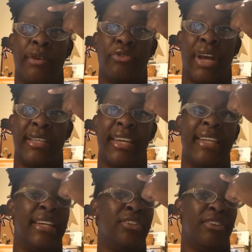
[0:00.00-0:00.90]
uh, try
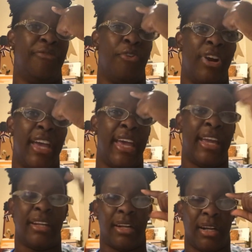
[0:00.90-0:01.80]
to indent your
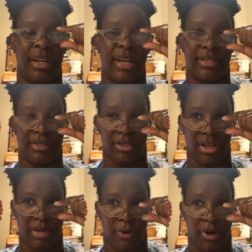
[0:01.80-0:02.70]
forehead, hence
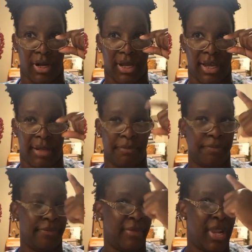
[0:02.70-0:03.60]
the term hard
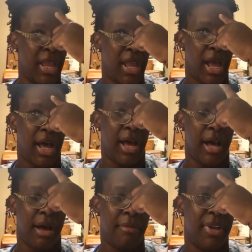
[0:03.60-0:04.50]
head,
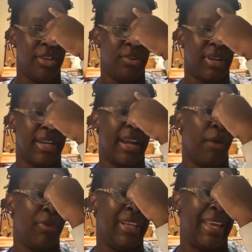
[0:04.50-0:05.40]
um, you
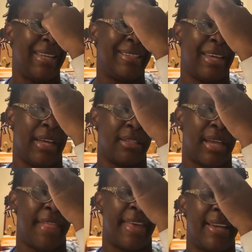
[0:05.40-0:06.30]
cannot really
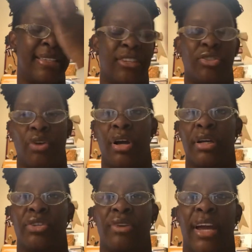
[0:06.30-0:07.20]
indent. And that is a
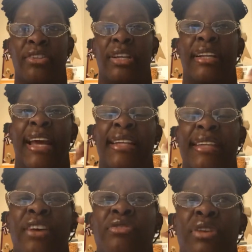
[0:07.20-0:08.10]
strong contraction.
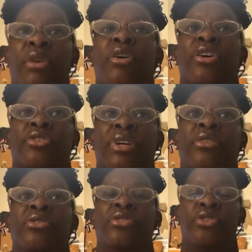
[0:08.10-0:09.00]
That is how you know her
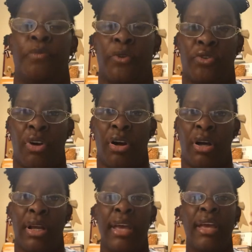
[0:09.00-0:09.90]
contractions are super
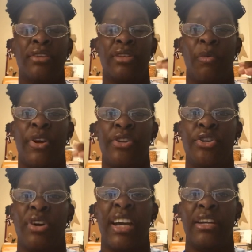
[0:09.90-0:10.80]
strong. So
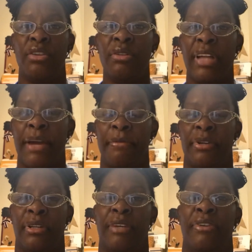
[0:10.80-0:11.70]
when you're a new
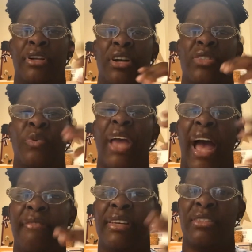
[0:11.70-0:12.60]
labor and delivery nurse,
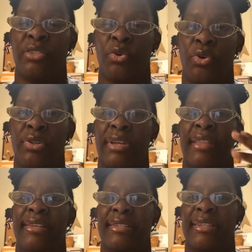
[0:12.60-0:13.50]
we have these
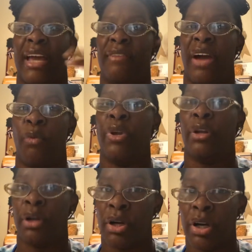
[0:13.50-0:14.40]
tools and this is kind of how
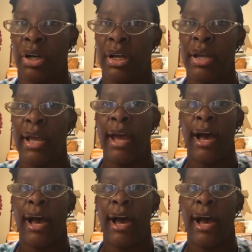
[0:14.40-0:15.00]
we learn